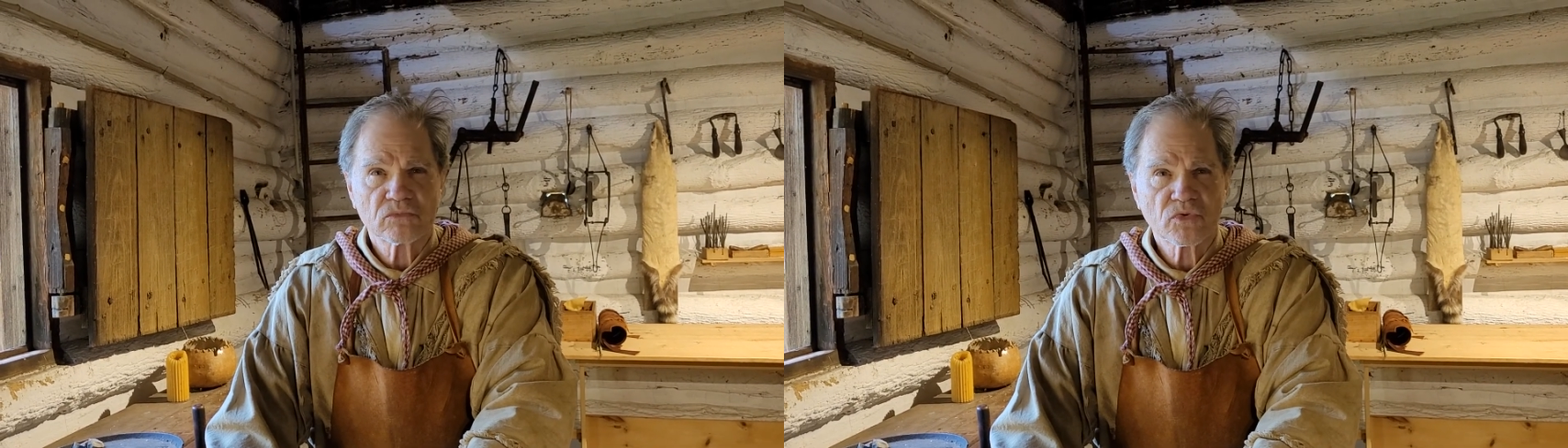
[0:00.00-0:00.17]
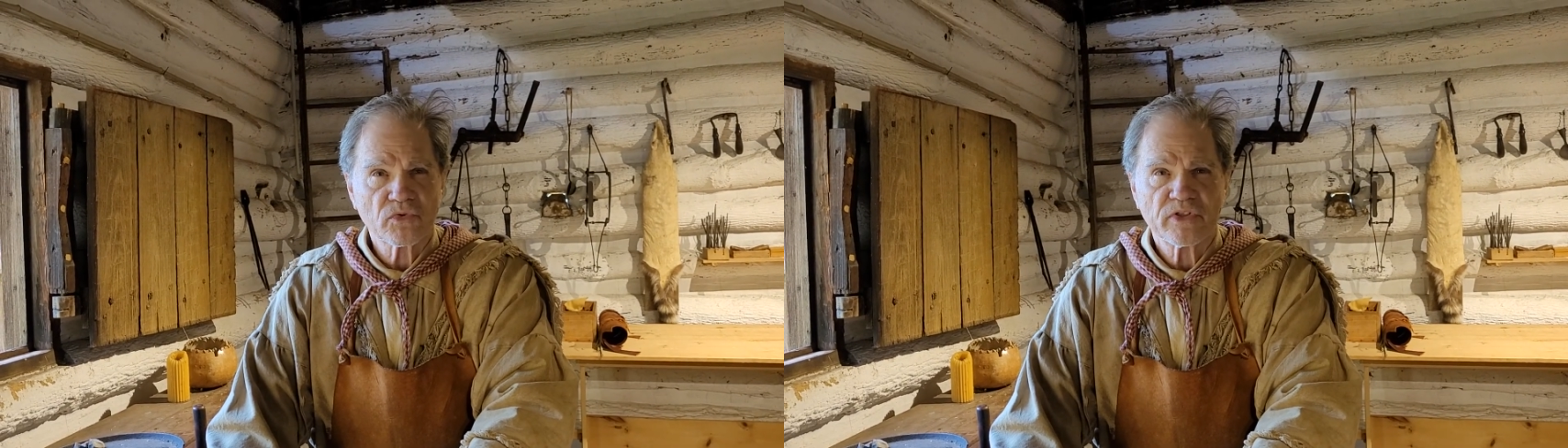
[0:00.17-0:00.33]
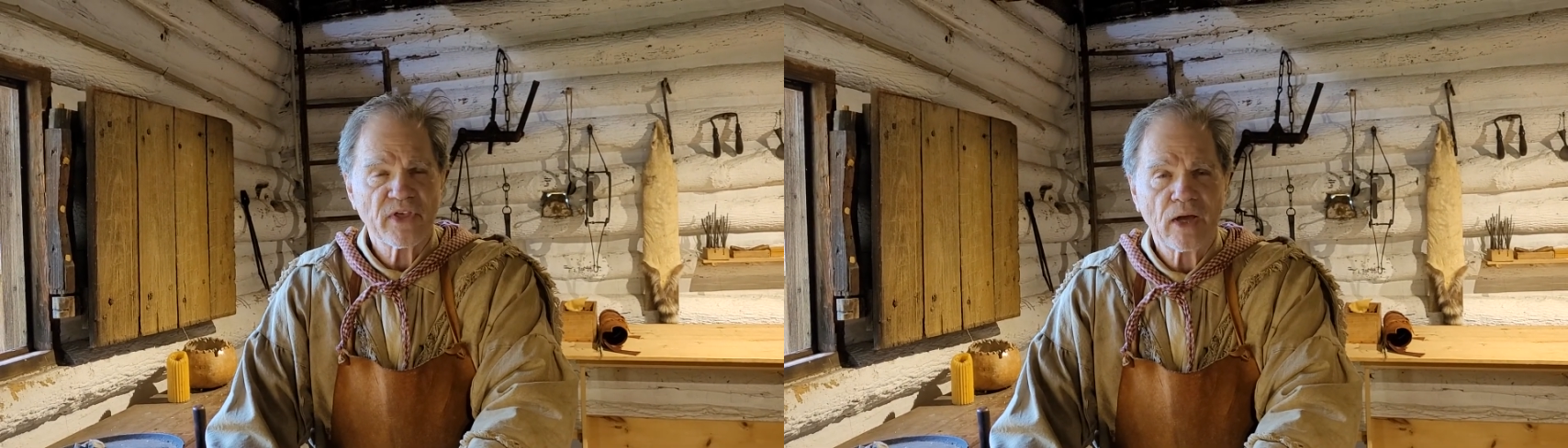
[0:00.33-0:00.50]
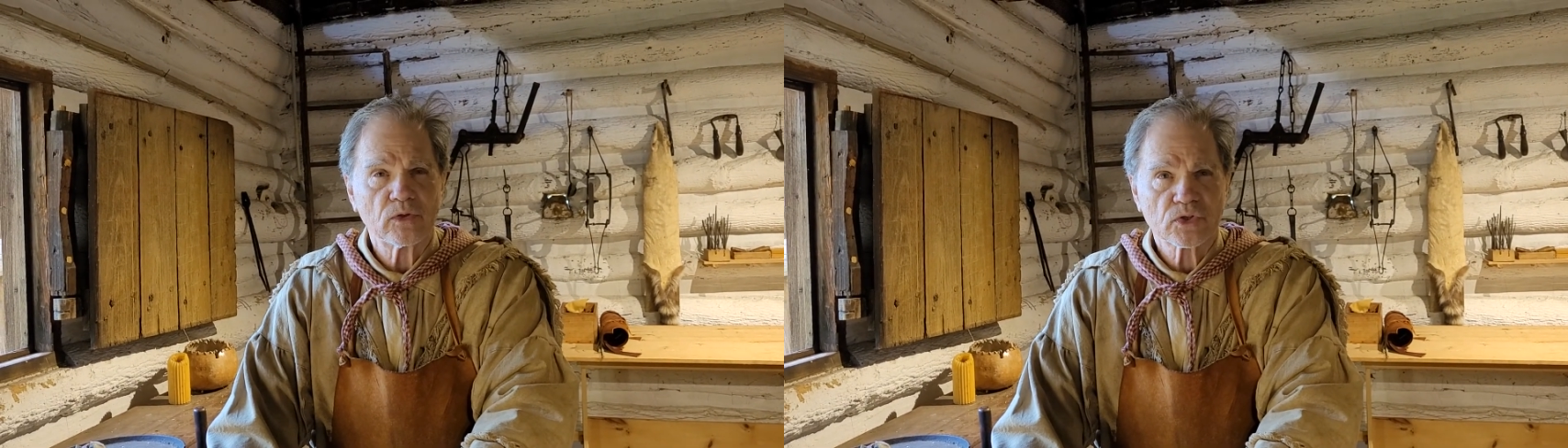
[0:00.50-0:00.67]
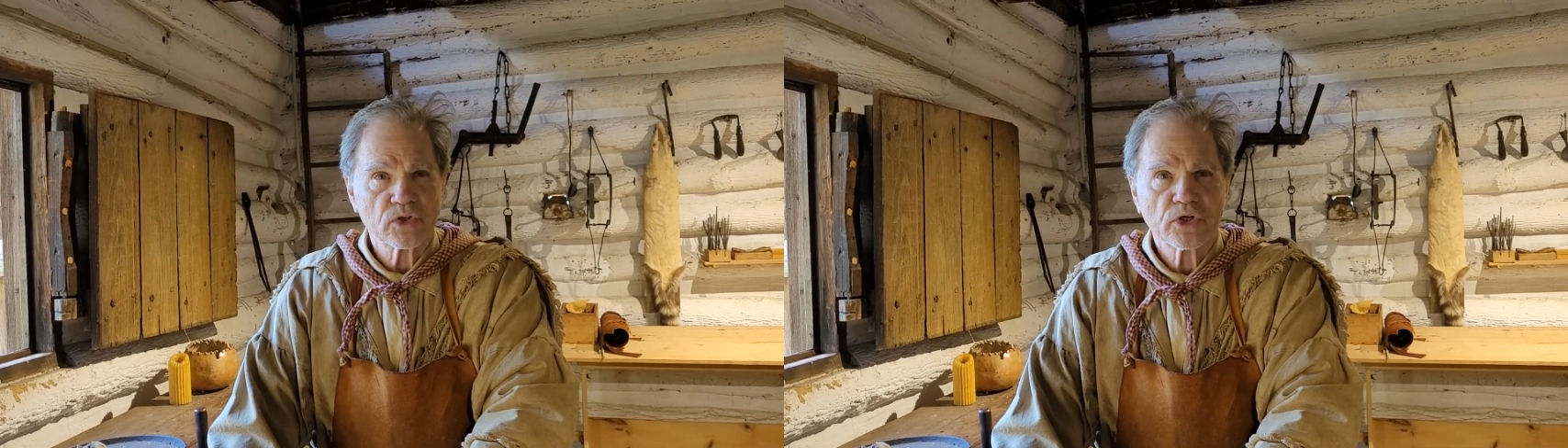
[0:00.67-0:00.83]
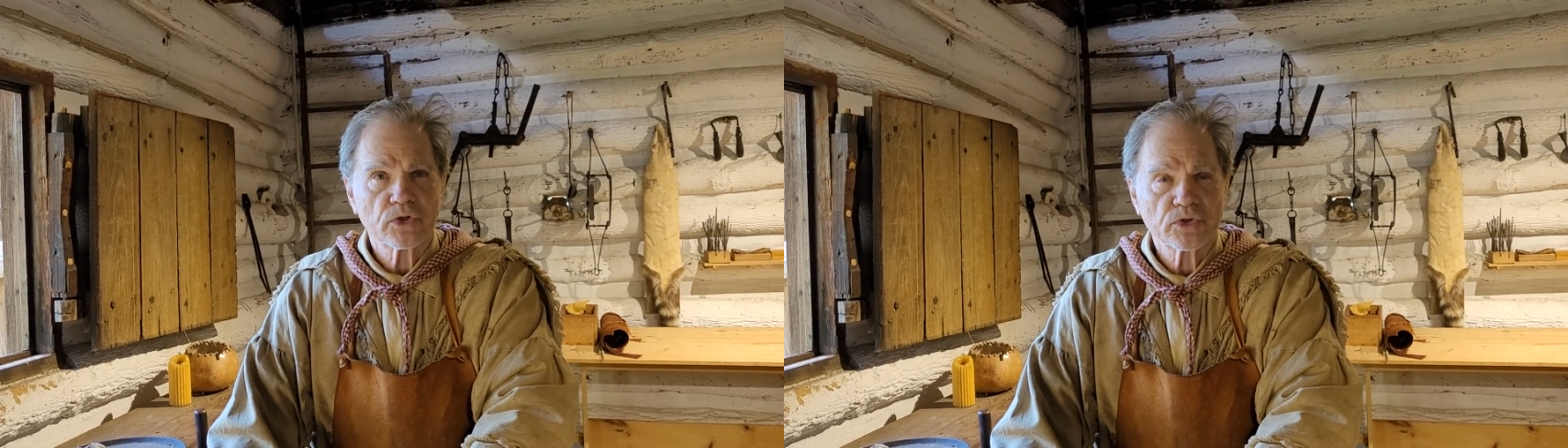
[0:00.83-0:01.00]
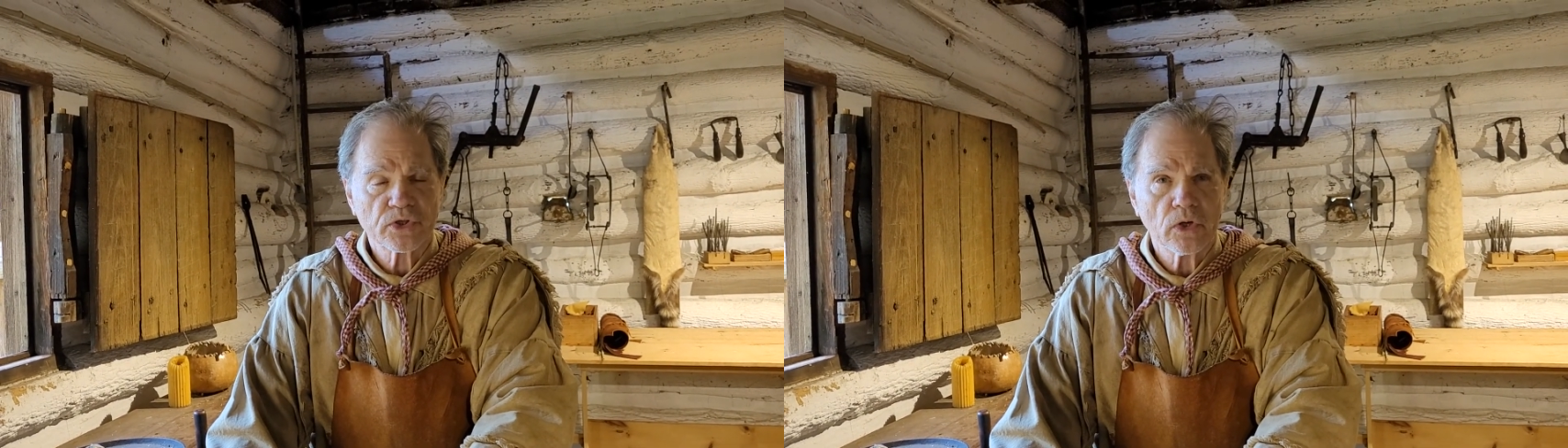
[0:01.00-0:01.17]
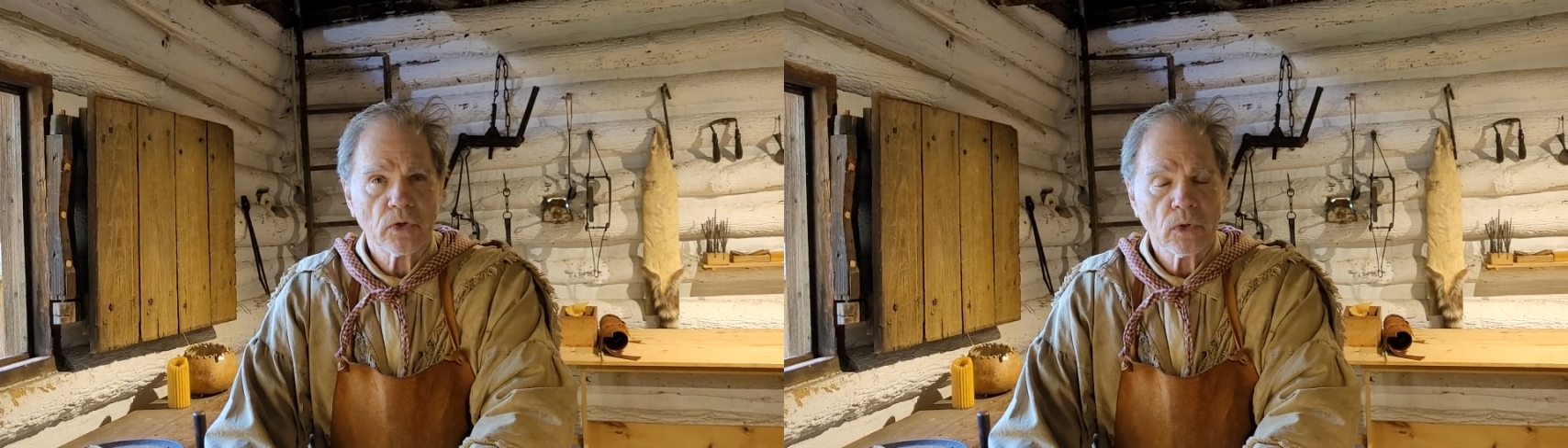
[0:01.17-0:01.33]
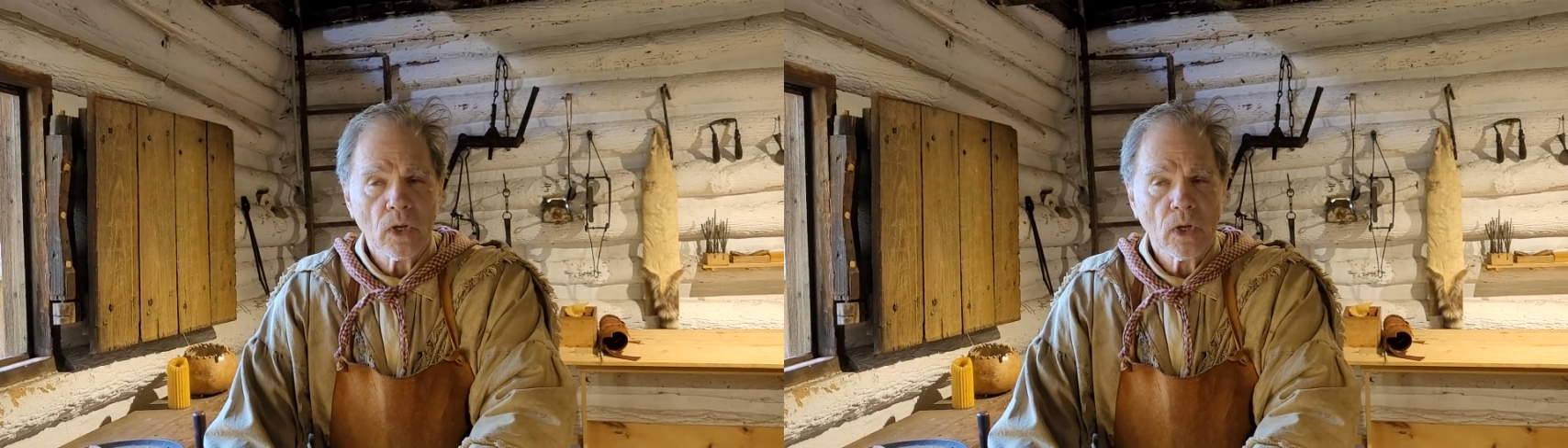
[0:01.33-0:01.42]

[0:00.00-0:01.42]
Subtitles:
3,000 years ago.